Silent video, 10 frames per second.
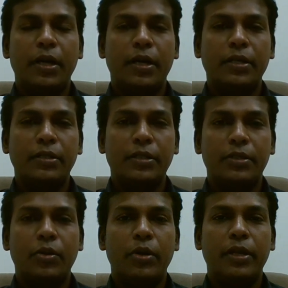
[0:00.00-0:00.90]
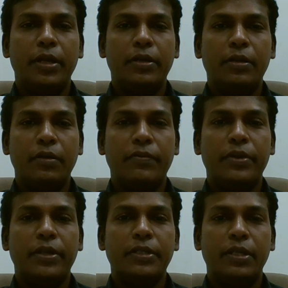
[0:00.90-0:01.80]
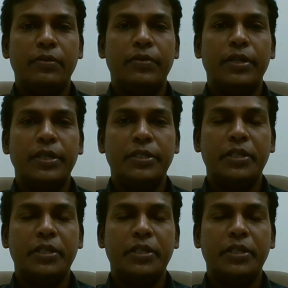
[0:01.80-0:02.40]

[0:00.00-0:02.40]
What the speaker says: and the Coordinator of Center for East